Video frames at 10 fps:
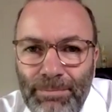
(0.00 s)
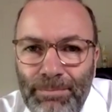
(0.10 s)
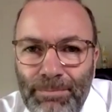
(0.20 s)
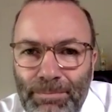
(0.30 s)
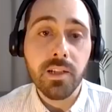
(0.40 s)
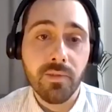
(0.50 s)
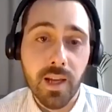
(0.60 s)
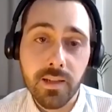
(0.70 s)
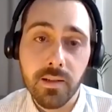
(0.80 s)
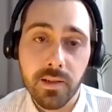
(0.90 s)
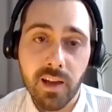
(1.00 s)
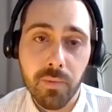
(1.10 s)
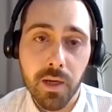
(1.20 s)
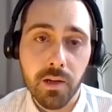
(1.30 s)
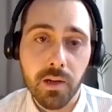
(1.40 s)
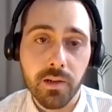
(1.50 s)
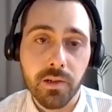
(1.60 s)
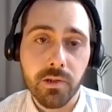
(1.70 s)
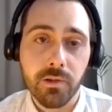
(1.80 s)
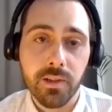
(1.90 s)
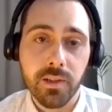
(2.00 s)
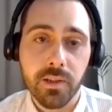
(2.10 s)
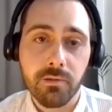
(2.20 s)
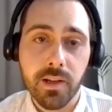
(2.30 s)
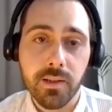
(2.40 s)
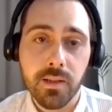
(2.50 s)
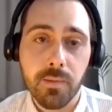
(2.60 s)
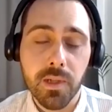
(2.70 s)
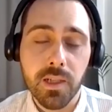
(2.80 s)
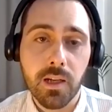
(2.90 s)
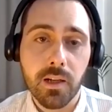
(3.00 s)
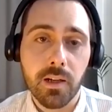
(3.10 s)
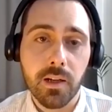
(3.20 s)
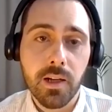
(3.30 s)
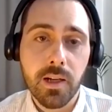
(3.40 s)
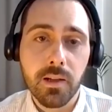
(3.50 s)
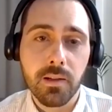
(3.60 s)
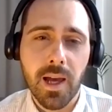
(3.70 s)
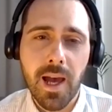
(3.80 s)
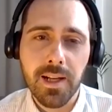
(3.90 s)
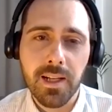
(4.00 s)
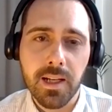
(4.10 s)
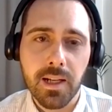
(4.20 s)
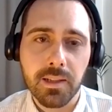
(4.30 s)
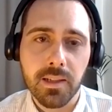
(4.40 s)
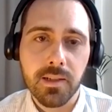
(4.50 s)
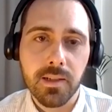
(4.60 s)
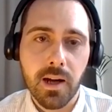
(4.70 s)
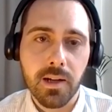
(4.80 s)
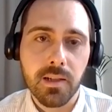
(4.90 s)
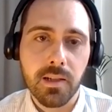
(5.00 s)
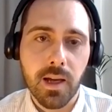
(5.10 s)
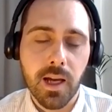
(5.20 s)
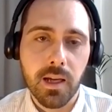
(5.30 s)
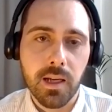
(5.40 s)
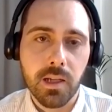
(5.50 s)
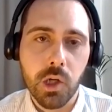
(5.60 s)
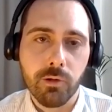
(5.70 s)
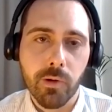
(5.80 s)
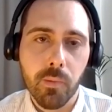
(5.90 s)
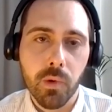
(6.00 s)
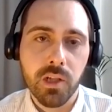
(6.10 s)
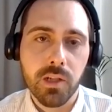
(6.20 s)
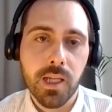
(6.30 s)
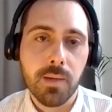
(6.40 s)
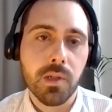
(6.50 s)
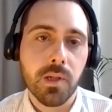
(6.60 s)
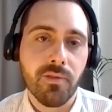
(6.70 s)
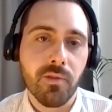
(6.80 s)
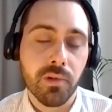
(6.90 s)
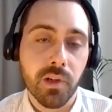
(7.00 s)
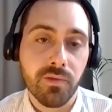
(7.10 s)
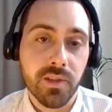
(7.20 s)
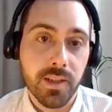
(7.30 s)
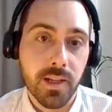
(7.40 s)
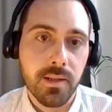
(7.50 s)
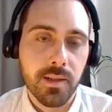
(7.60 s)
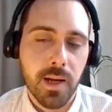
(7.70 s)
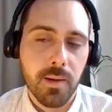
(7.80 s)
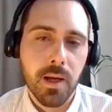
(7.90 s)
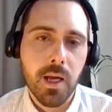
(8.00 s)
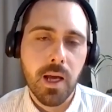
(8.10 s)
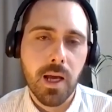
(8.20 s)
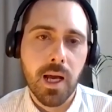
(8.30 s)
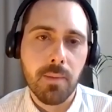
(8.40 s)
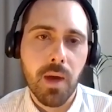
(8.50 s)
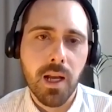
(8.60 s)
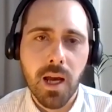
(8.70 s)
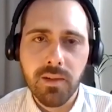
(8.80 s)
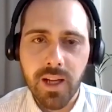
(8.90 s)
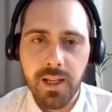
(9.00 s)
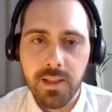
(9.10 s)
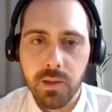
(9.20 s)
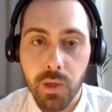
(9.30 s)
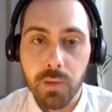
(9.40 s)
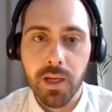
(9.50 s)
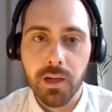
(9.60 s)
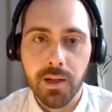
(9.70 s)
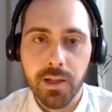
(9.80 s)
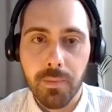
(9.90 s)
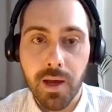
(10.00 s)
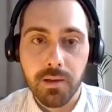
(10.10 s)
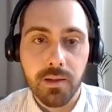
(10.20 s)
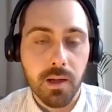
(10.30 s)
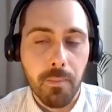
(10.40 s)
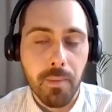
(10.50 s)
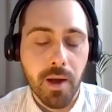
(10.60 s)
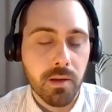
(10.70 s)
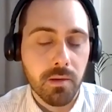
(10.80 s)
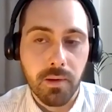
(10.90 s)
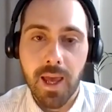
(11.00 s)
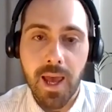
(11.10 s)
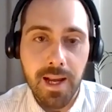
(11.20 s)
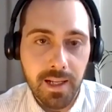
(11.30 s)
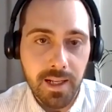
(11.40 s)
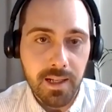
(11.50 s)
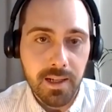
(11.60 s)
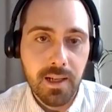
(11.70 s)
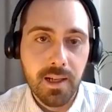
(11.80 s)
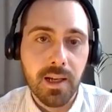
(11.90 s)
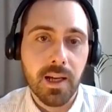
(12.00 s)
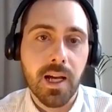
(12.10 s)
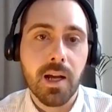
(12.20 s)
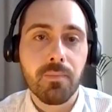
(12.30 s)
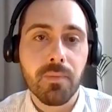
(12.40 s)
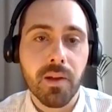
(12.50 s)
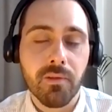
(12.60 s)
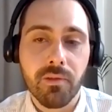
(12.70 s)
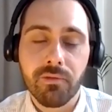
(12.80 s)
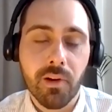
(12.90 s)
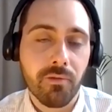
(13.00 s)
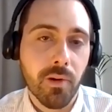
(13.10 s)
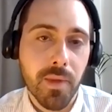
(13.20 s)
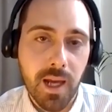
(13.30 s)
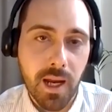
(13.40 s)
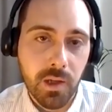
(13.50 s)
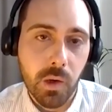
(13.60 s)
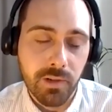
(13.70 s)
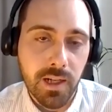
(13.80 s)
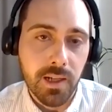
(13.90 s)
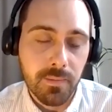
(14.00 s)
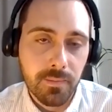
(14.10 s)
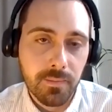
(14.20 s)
A lot of lessons have been learned during this crisis, in particular, the handling at the start in Europe, which seems to have improved since then. A lot of lessons will be learned about handling from the get-go, really.